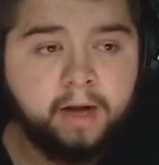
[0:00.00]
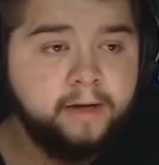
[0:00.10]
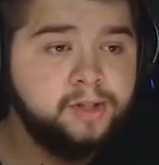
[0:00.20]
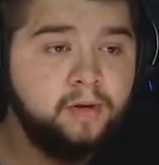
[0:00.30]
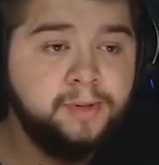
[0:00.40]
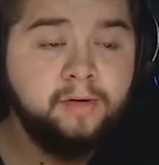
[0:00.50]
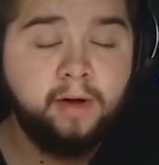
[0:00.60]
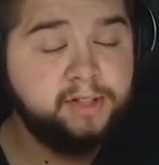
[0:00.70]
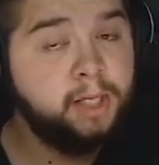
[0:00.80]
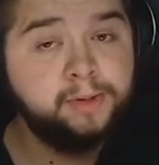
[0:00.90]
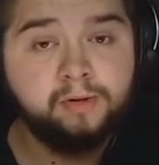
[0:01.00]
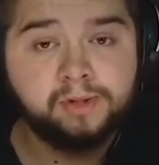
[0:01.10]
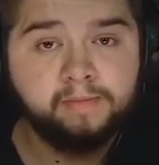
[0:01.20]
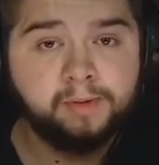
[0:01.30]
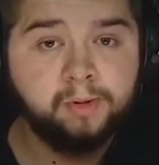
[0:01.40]
So if you guys have used
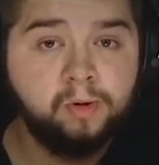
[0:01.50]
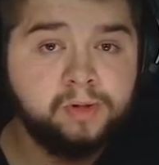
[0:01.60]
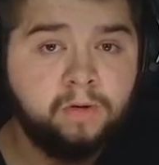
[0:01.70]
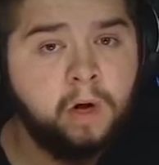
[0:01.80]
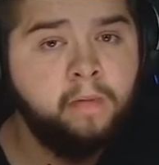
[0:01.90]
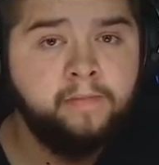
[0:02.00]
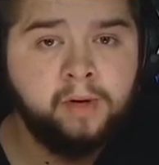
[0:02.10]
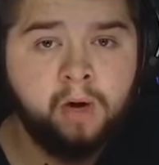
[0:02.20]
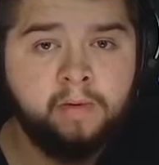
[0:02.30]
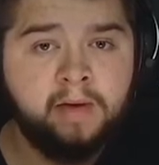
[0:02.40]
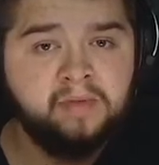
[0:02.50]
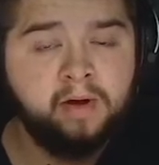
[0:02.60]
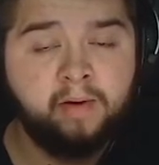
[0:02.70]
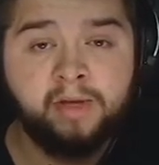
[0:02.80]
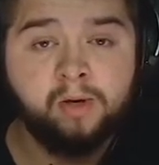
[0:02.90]
him before, do comment below and let me know
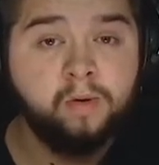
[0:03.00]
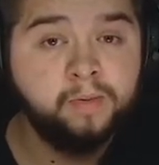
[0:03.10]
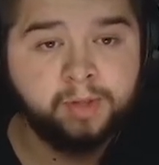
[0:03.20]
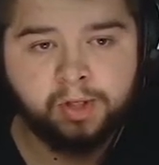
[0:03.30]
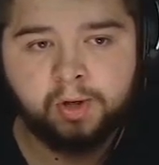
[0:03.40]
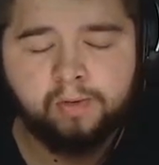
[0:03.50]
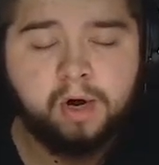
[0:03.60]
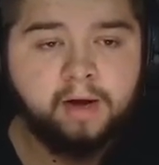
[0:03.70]
how he got on for you.